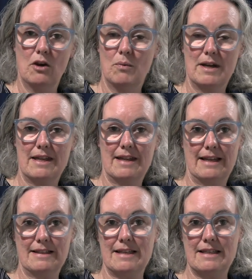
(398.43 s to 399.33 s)
whether
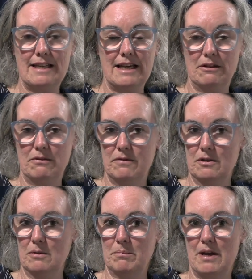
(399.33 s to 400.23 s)
that is needle
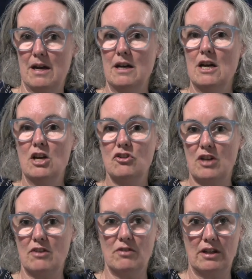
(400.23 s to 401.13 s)
phobia,
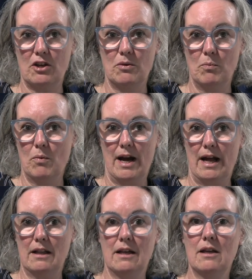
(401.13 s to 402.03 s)
generally
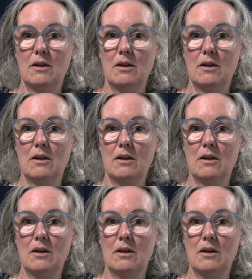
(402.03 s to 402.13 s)
unwell,